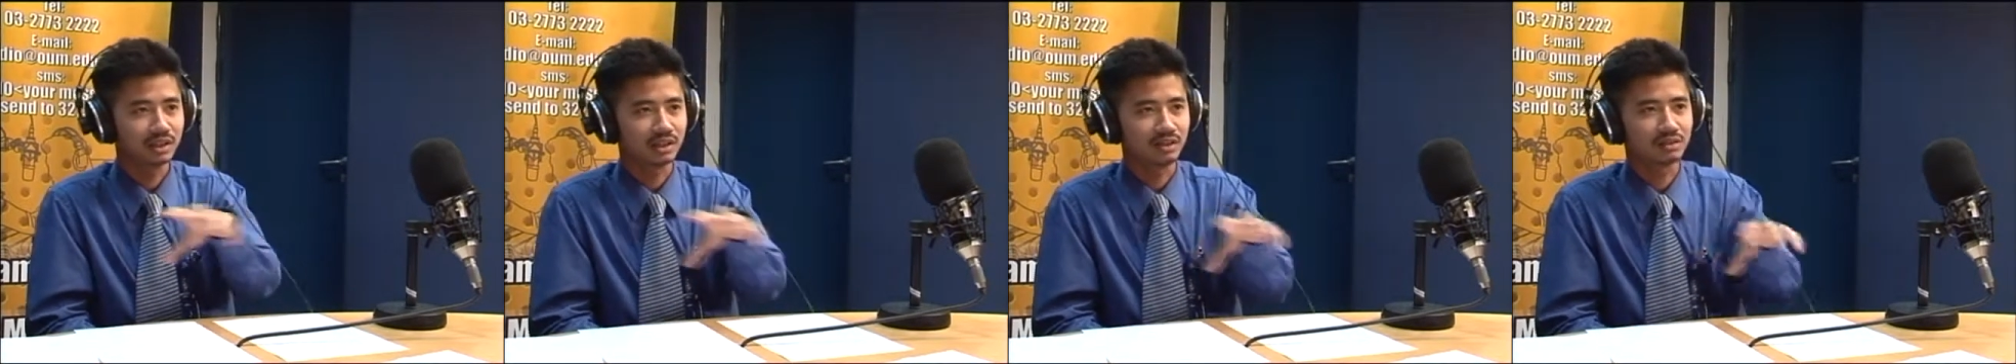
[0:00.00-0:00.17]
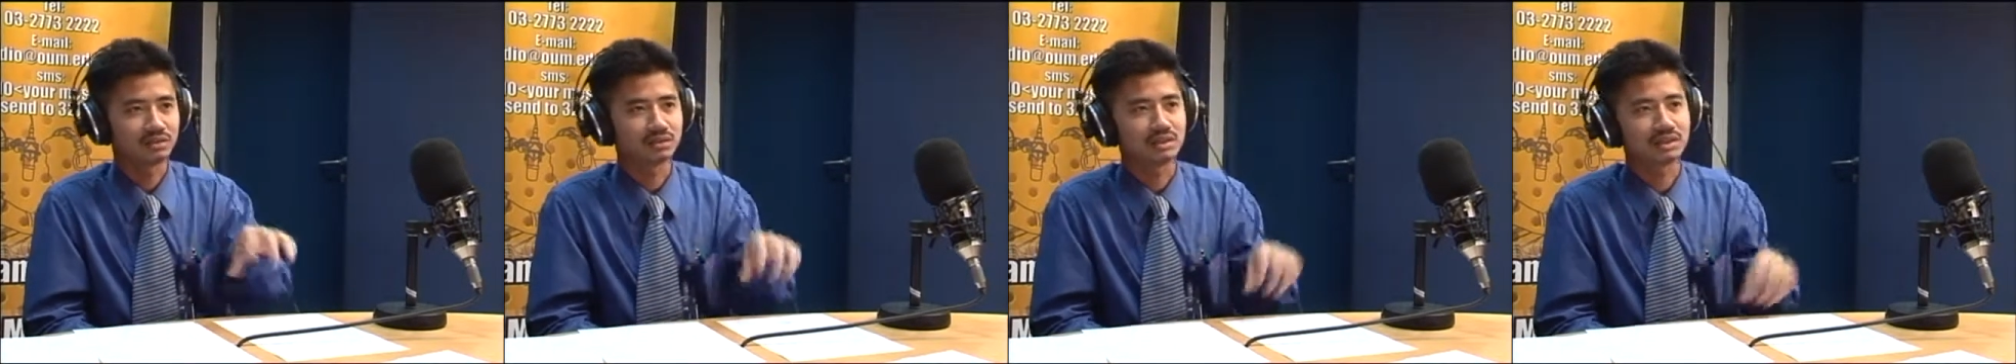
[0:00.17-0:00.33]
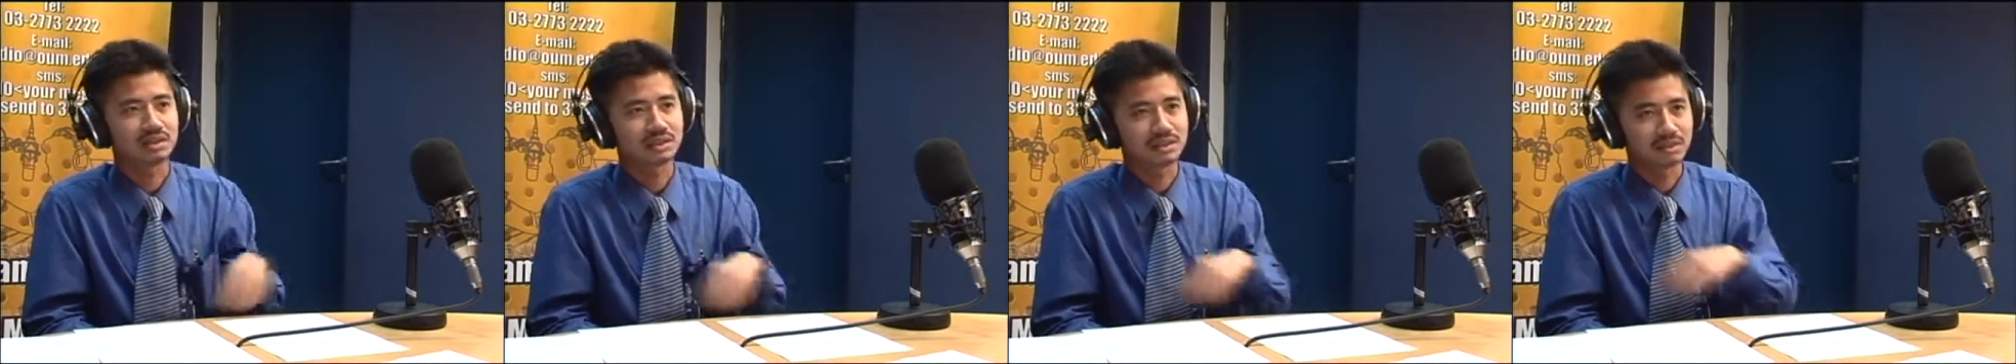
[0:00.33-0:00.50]

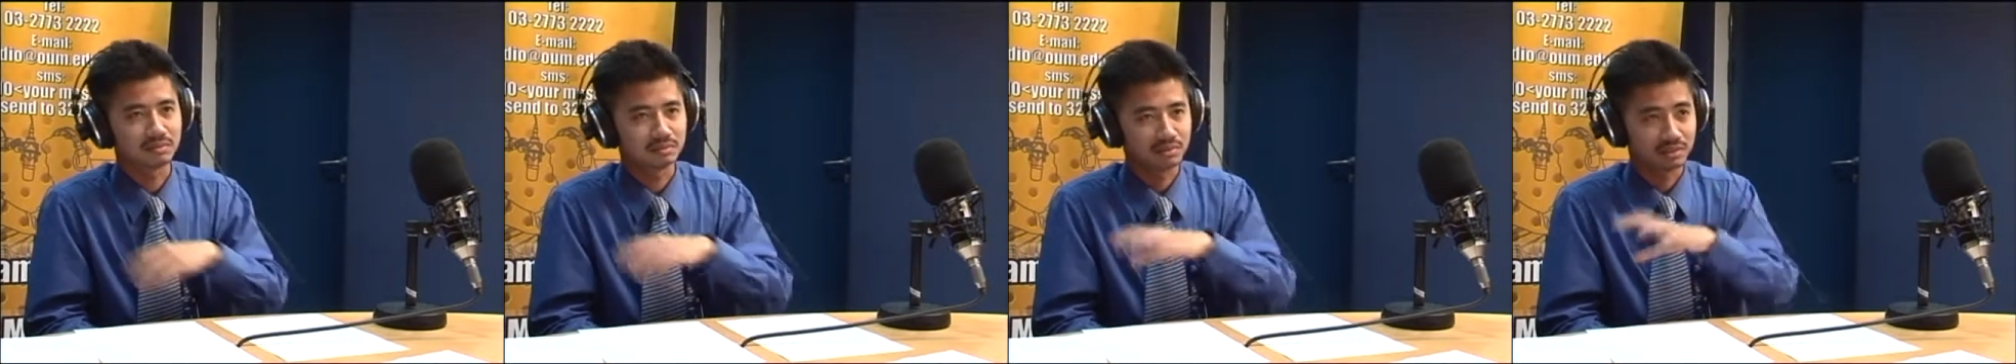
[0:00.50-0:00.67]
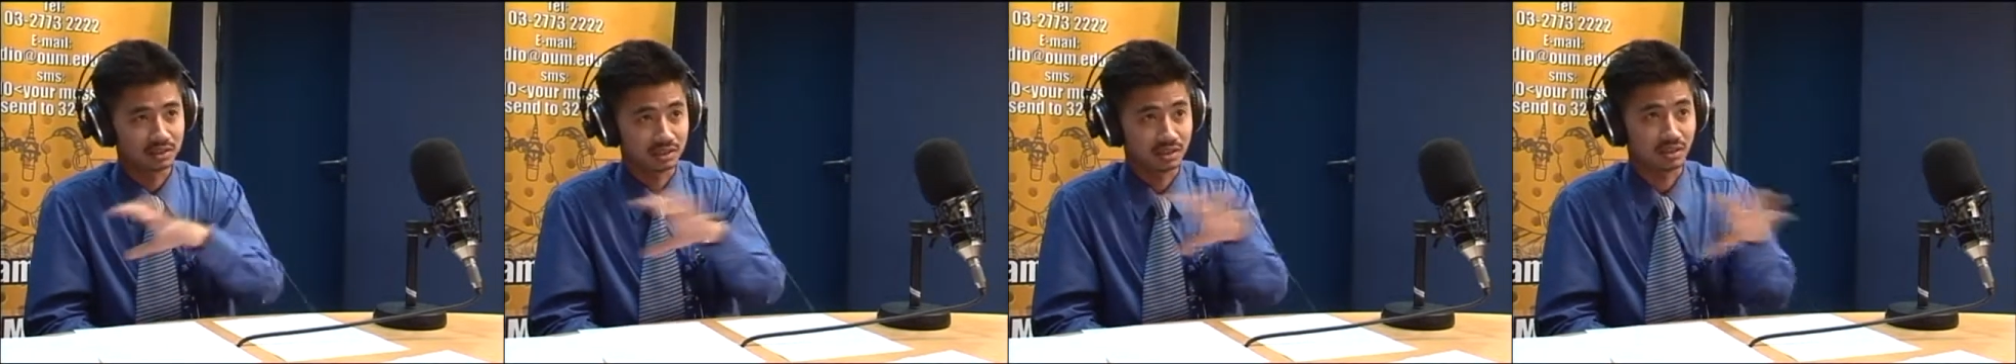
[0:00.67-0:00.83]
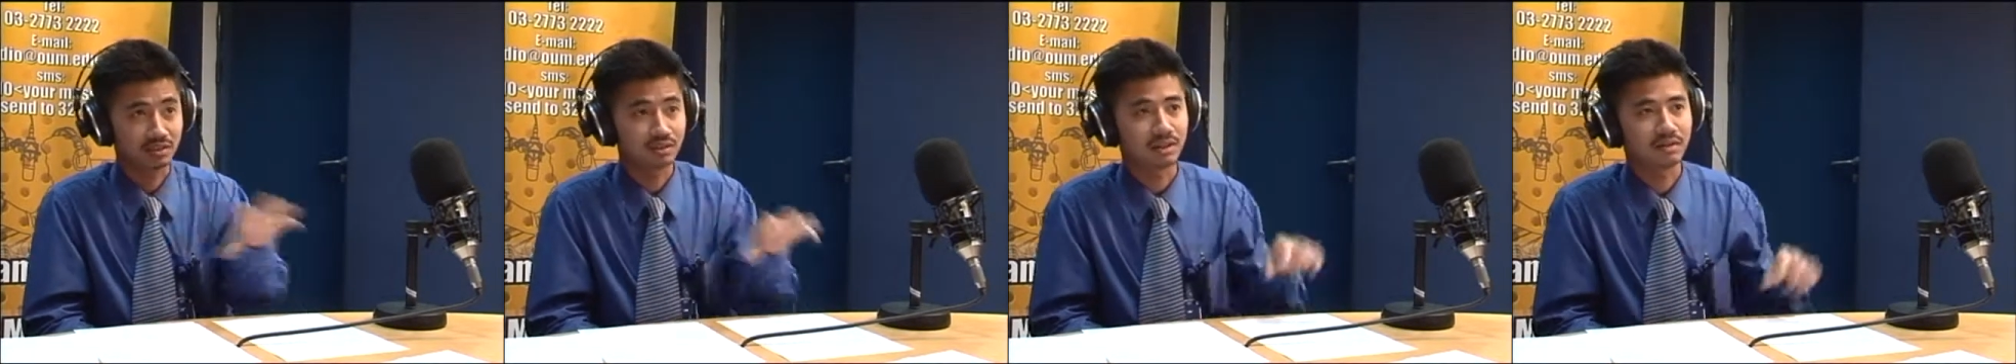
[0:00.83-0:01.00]
ecosystem, the
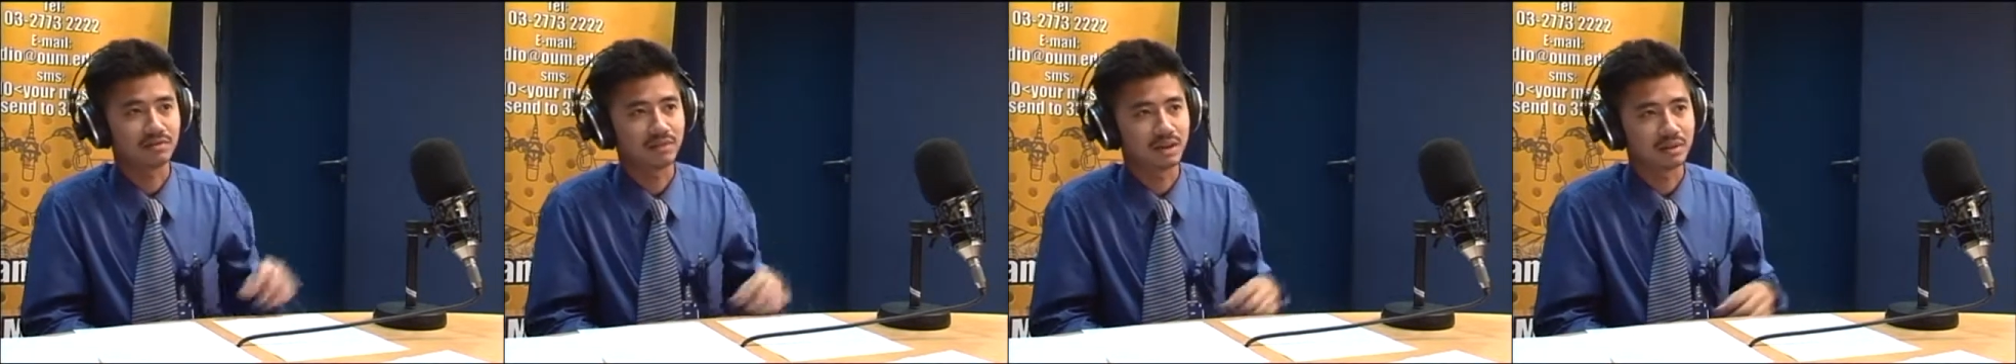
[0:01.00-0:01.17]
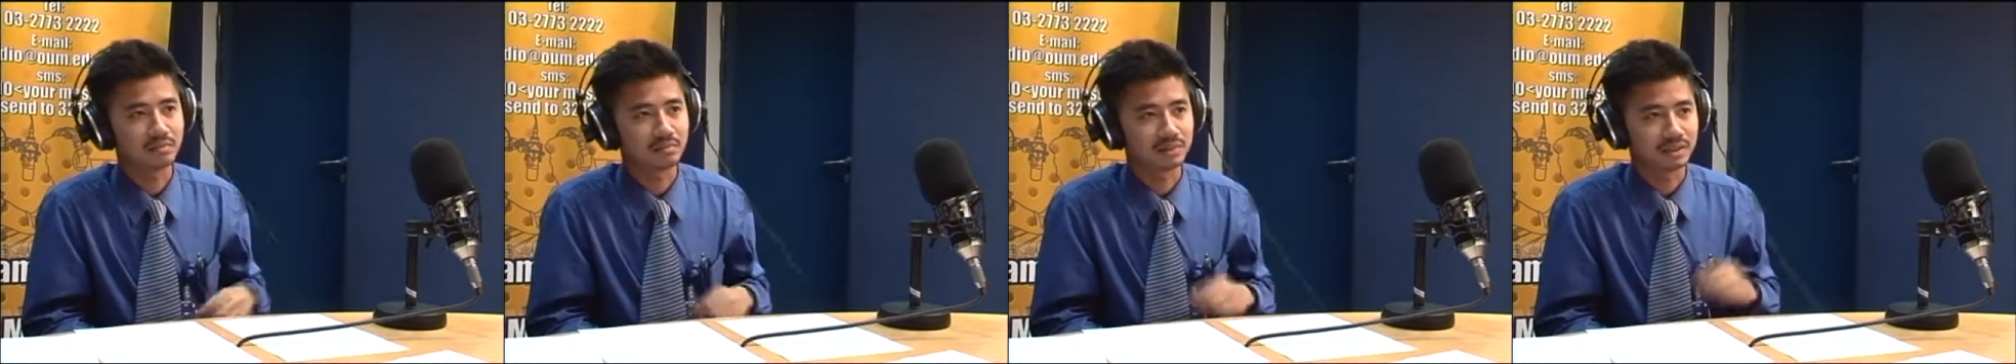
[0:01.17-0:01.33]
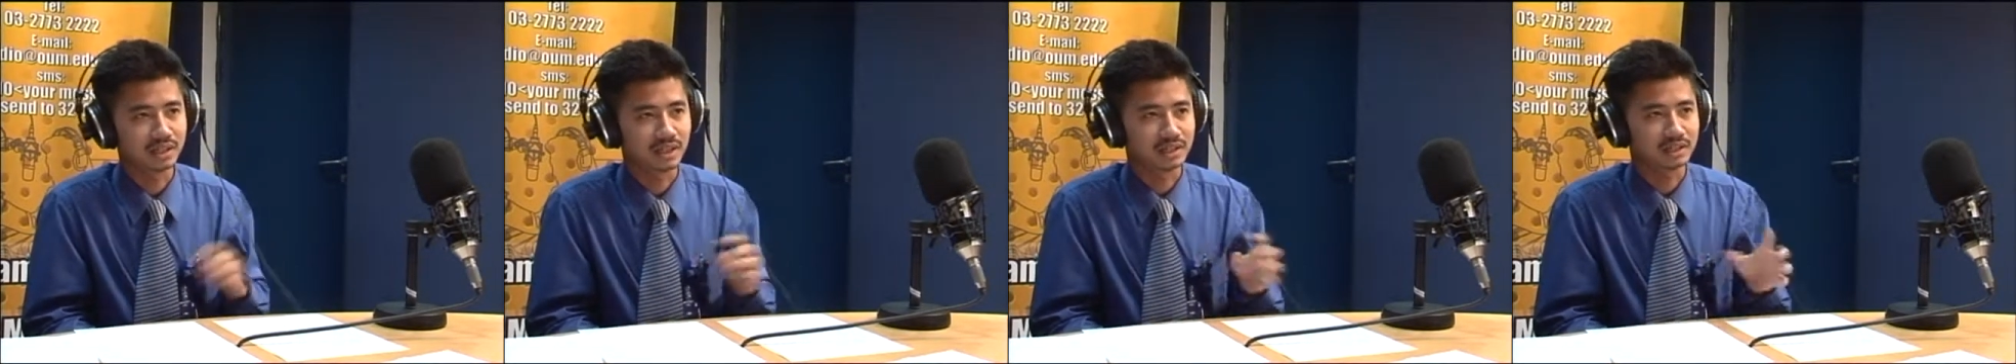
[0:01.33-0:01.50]
surrounding
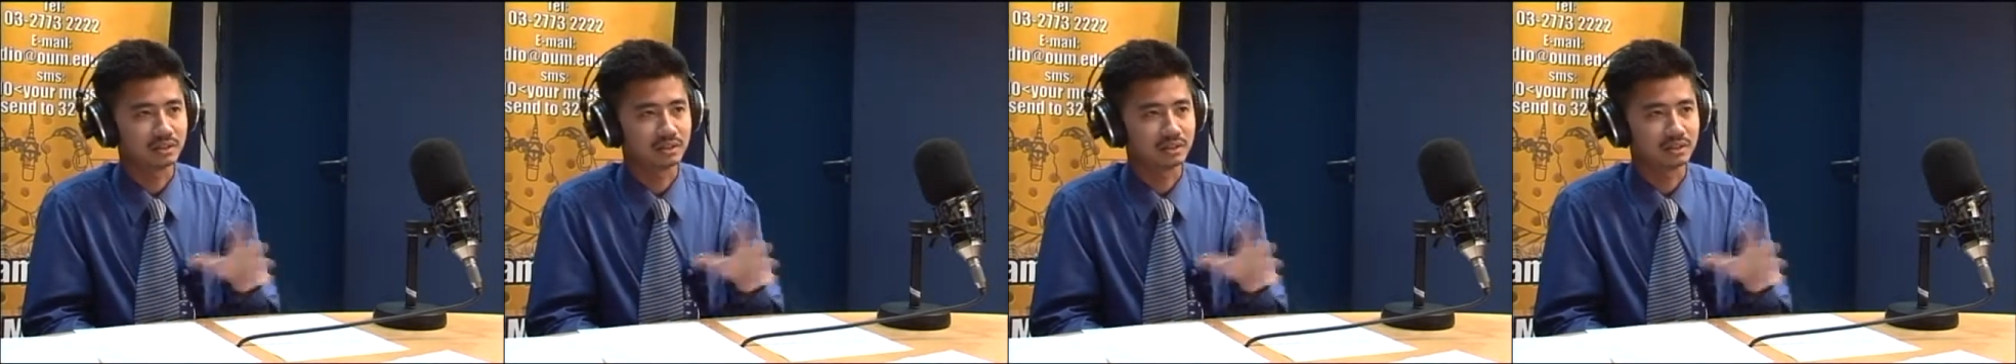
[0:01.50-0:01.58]
environment.